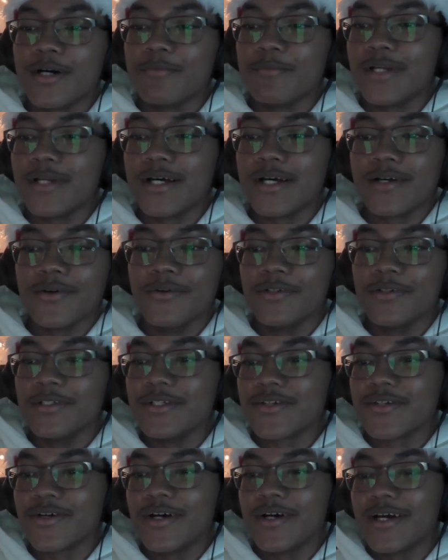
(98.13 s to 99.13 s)
not going to
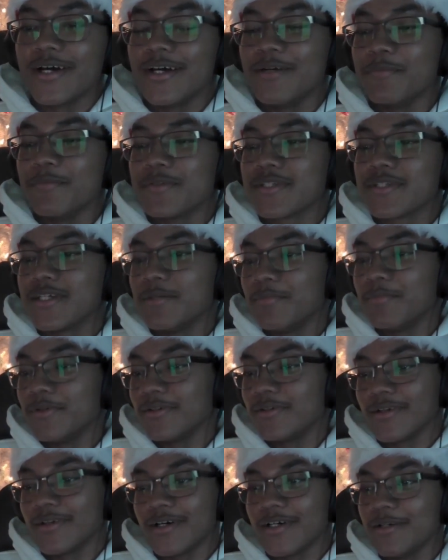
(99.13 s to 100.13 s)
try. I am skipping.
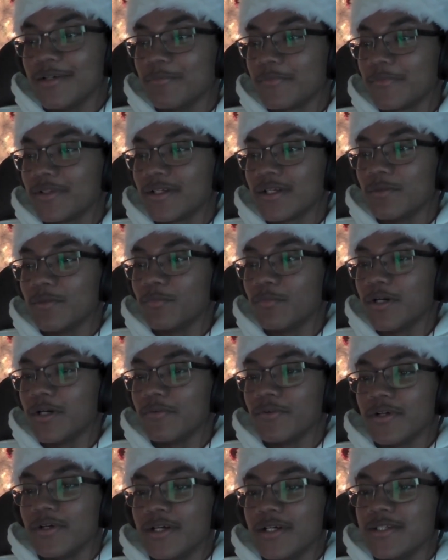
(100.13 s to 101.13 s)
I am clicking whatever
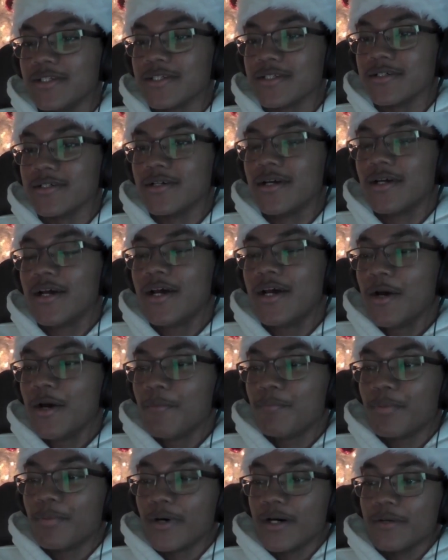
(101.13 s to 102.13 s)
answer.
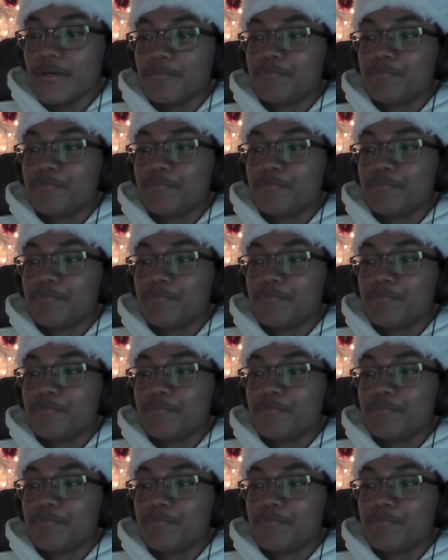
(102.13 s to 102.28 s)
But